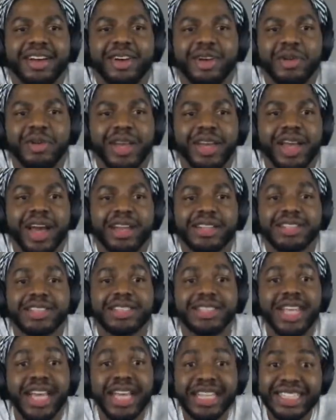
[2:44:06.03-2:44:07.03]
Oh my God,
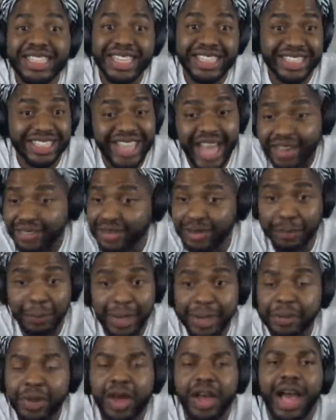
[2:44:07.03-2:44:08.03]
67
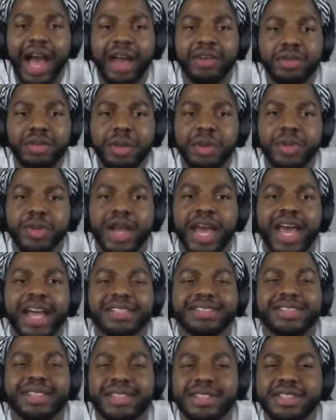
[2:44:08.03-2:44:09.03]
people. I remember when I
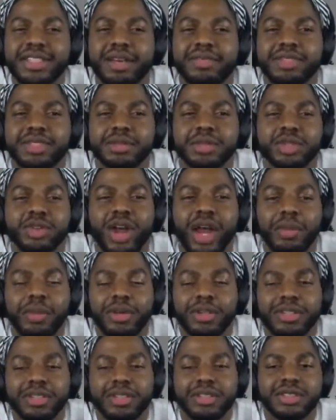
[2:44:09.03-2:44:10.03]
had 67
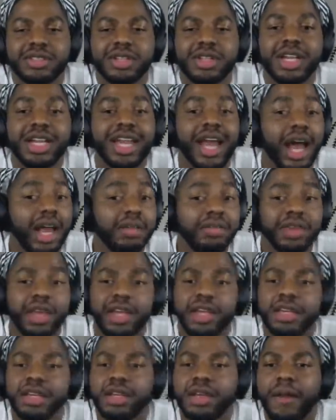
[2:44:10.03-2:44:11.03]
subscribers. Not even
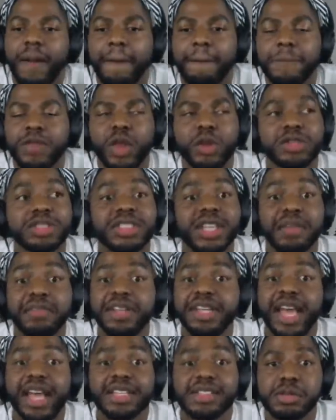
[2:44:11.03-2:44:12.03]
kidding. No,
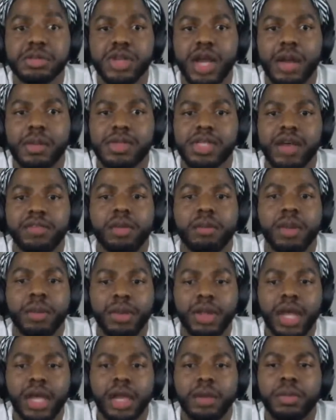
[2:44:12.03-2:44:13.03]
78 subscribers. I
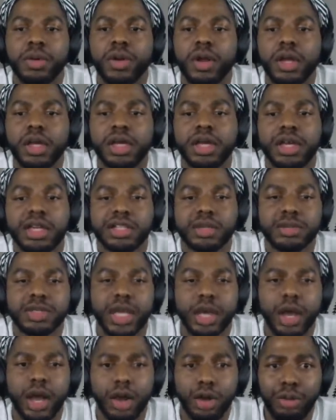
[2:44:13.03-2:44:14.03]
remember that number because I was
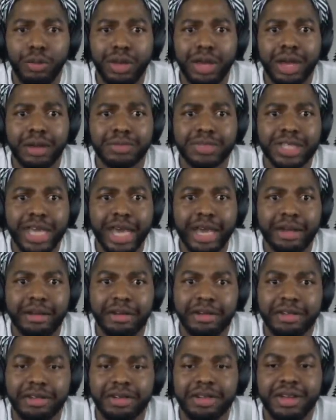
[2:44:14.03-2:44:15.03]
like, oh my God, I'm
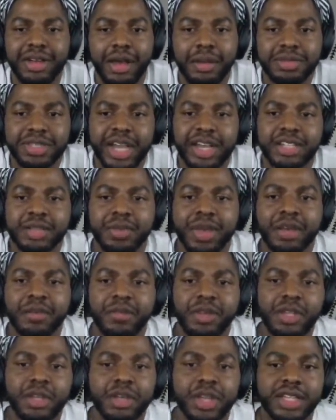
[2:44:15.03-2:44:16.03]
scared. I'm scared to make a
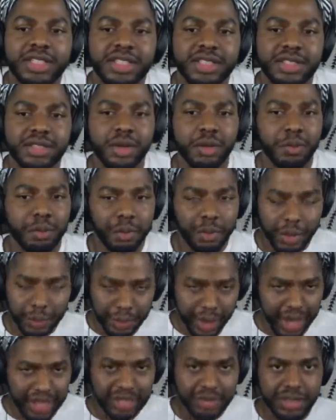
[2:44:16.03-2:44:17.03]
video that's
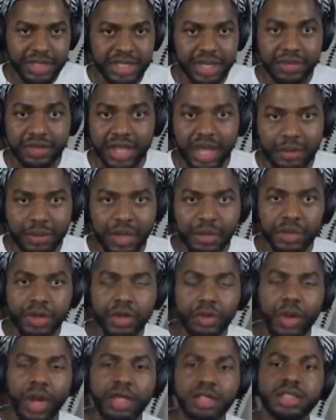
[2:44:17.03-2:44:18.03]
possibly 78 people could
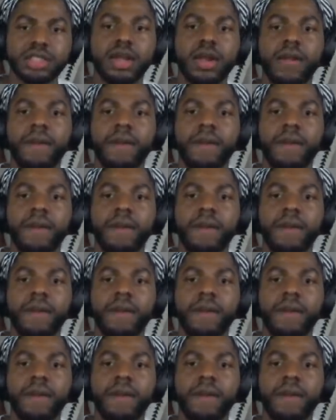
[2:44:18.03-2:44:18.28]
watch.